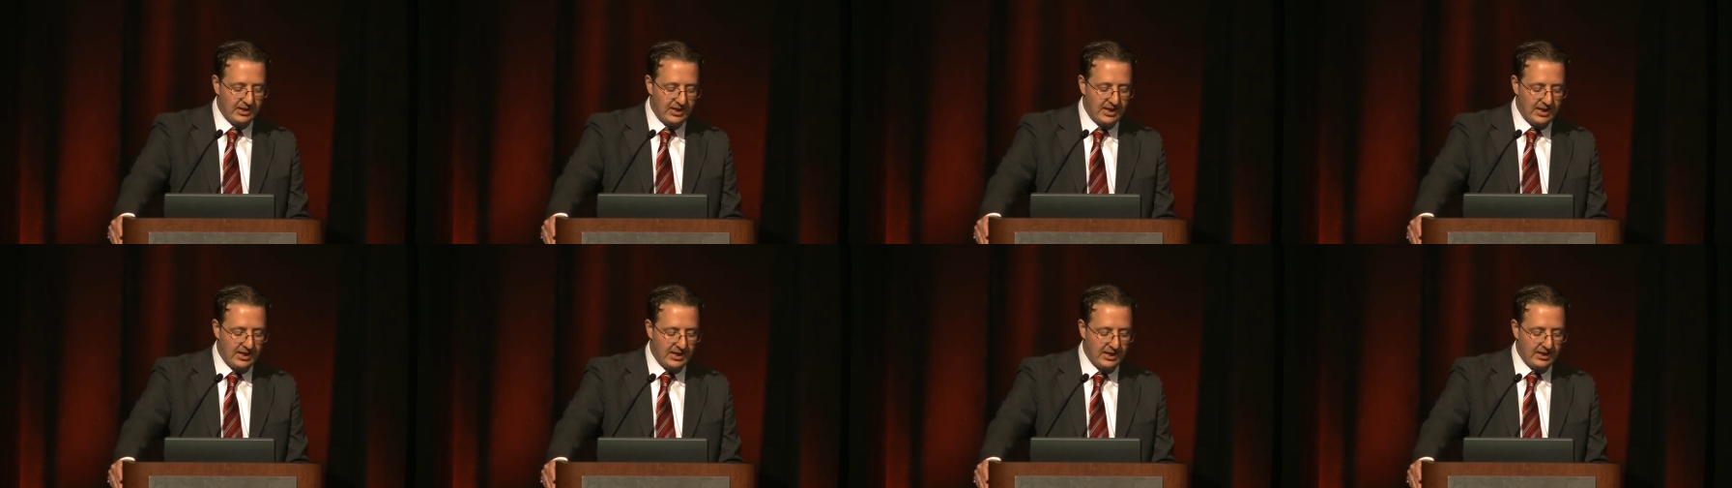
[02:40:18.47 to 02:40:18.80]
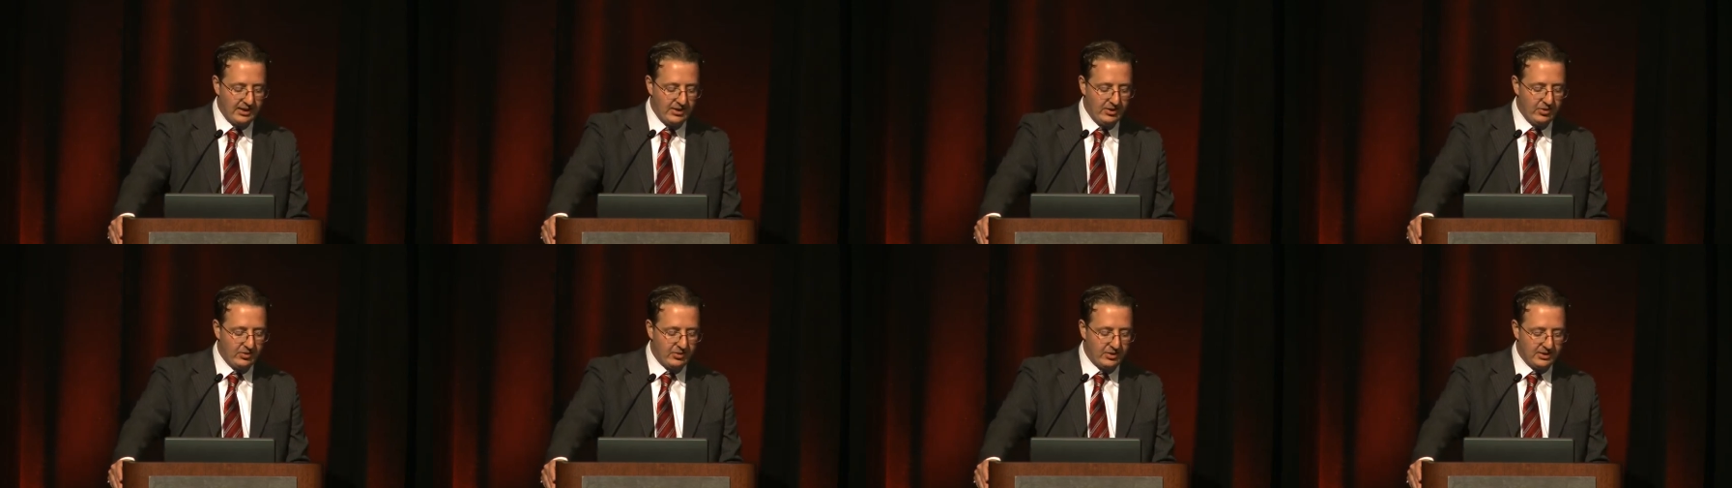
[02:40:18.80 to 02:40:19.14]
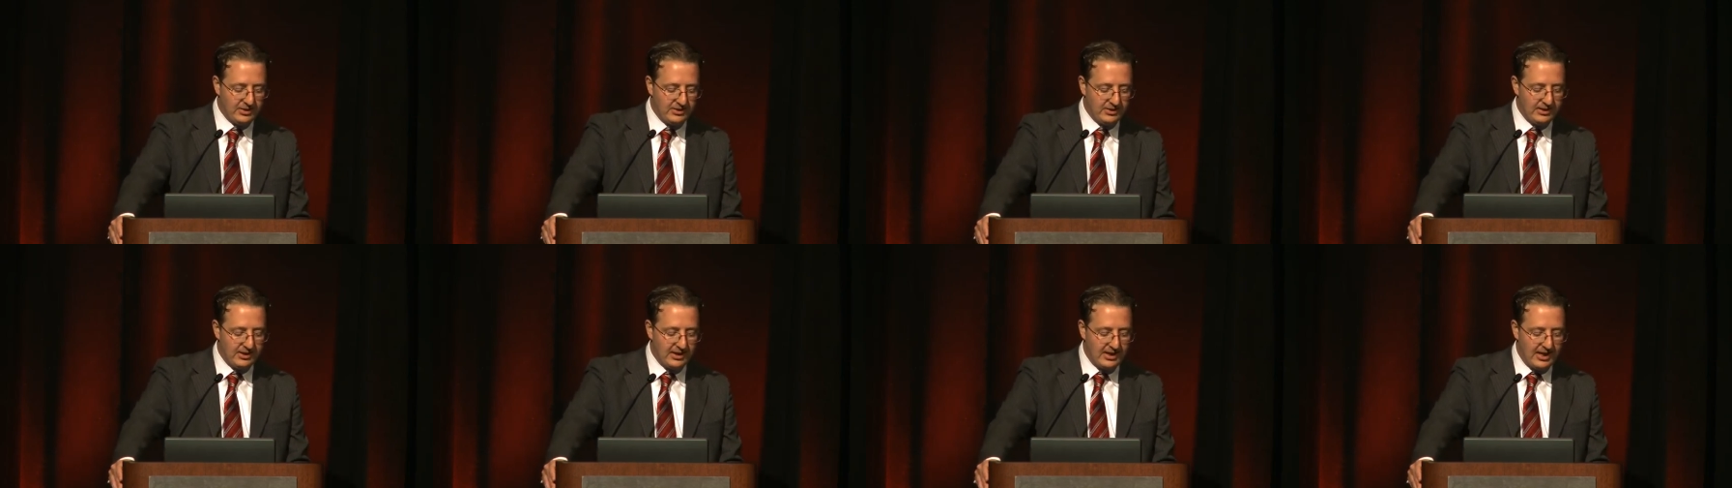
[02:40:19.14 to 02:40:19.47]

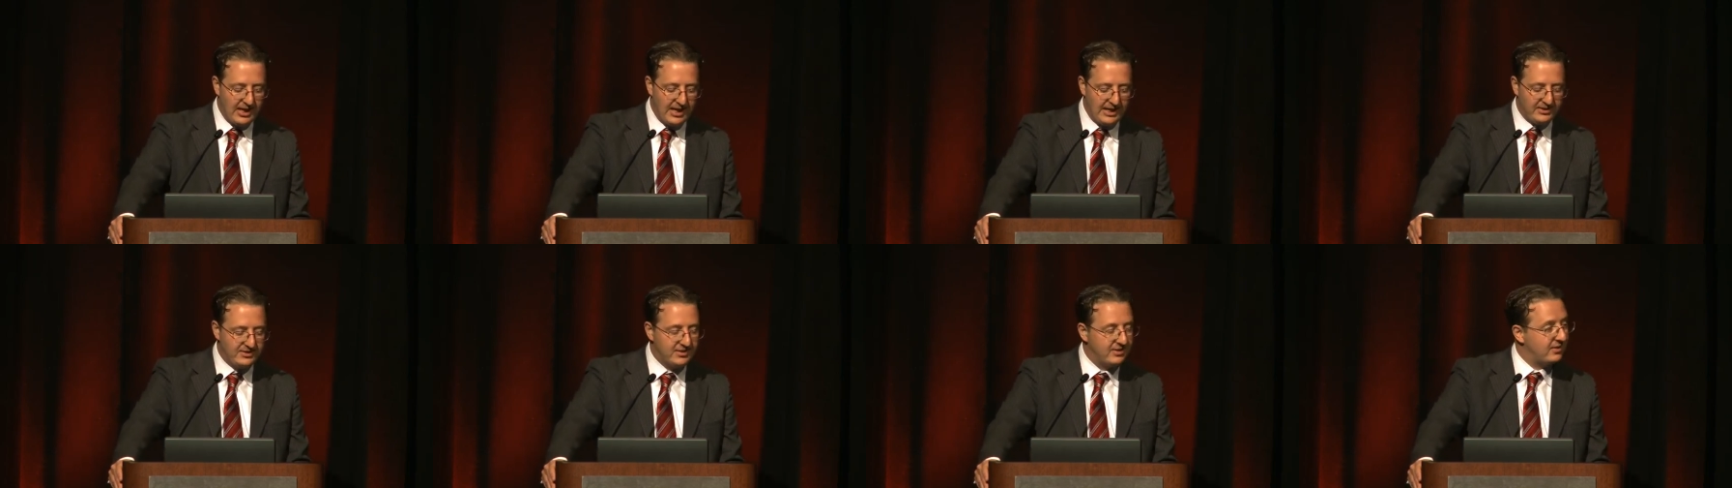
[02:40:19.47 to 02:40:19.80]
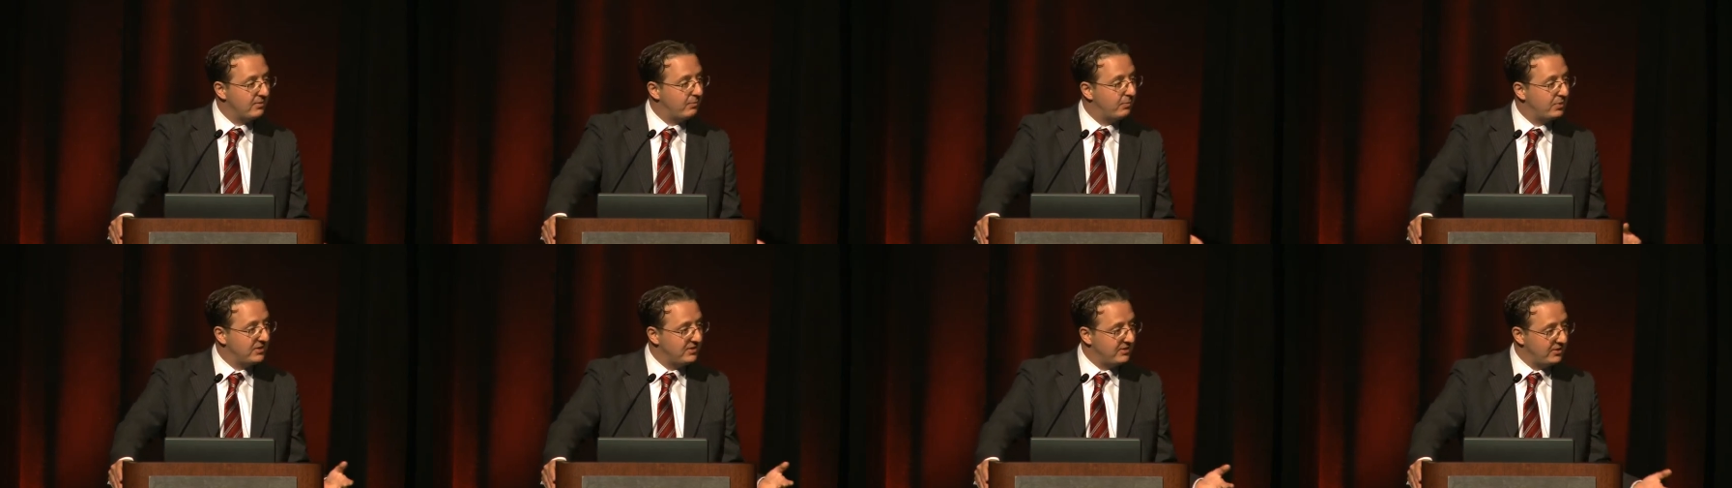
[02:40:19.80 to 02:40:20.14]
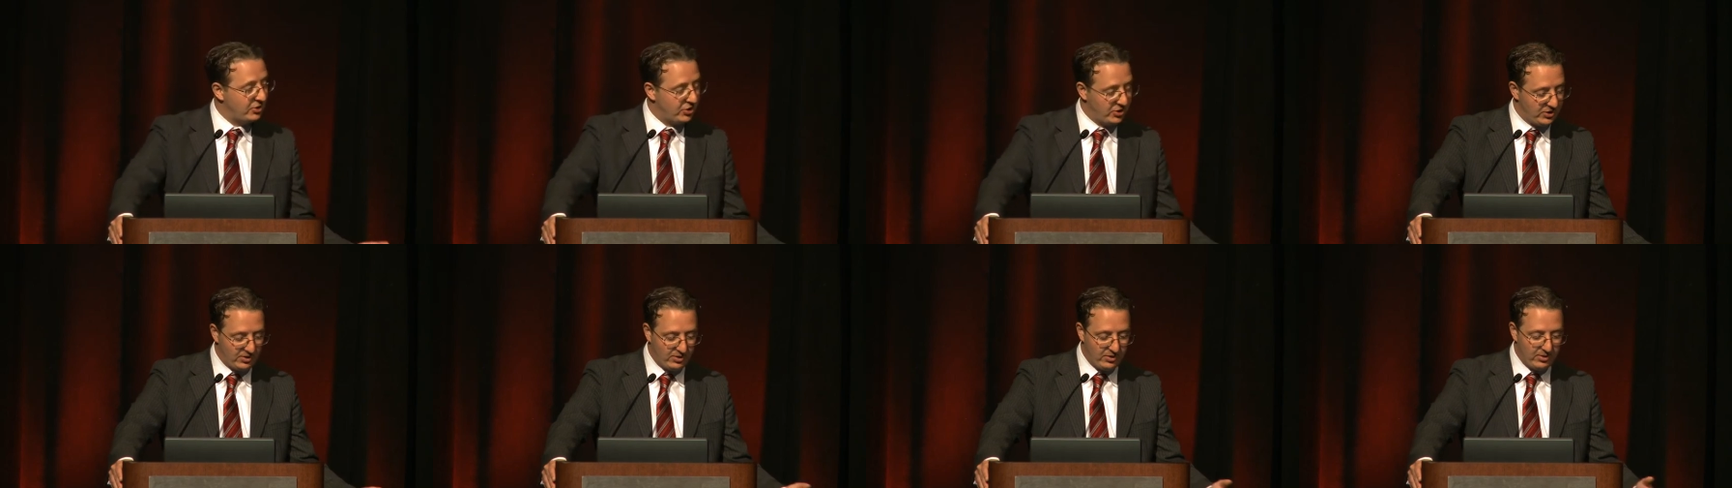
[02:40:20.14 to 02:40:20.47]
exit the
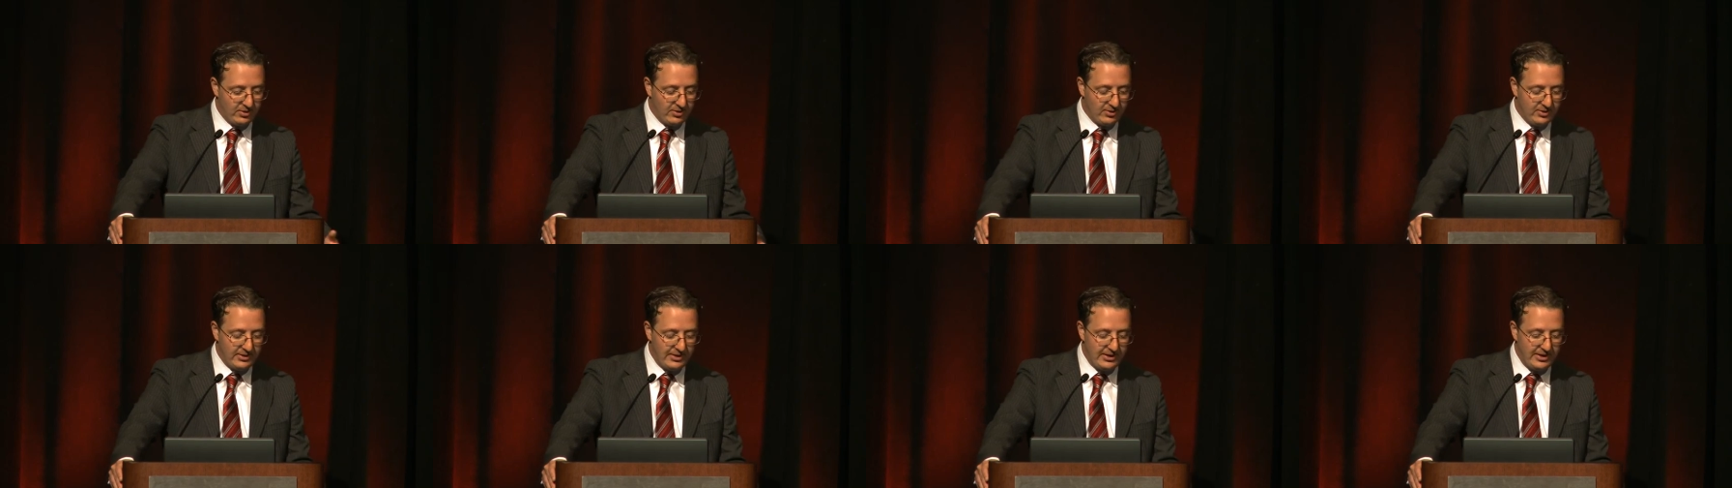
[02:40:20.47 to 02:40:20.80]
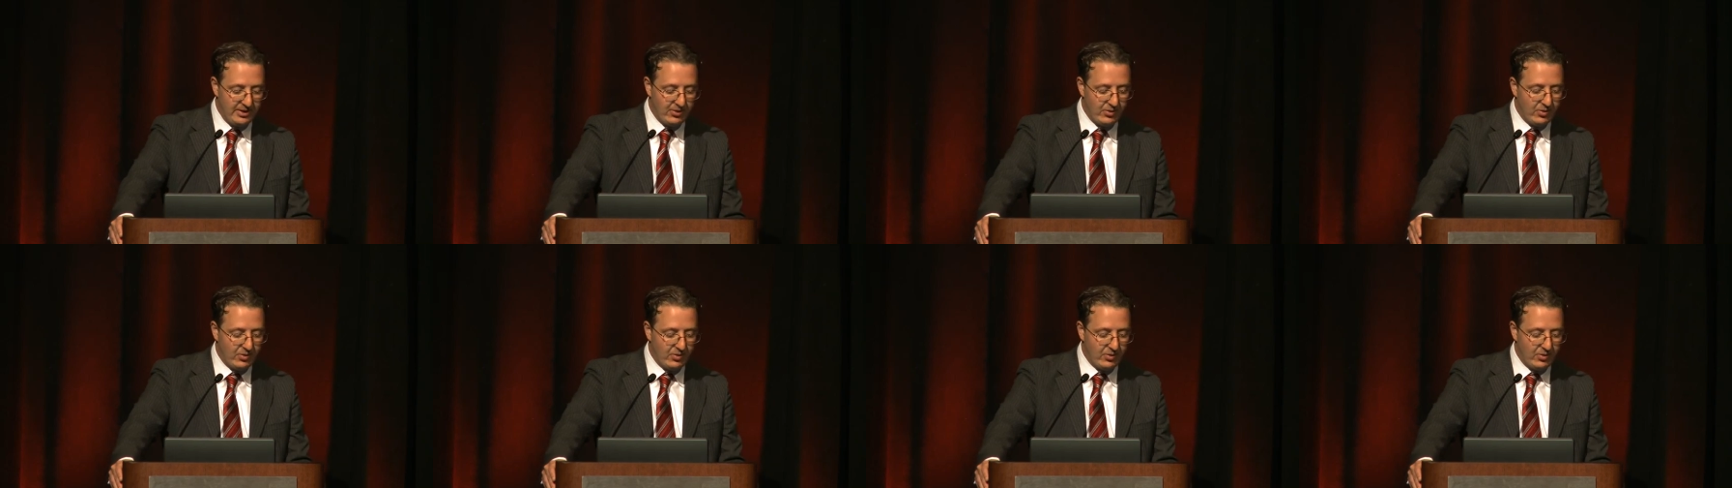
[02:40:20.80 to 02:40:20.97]
position early,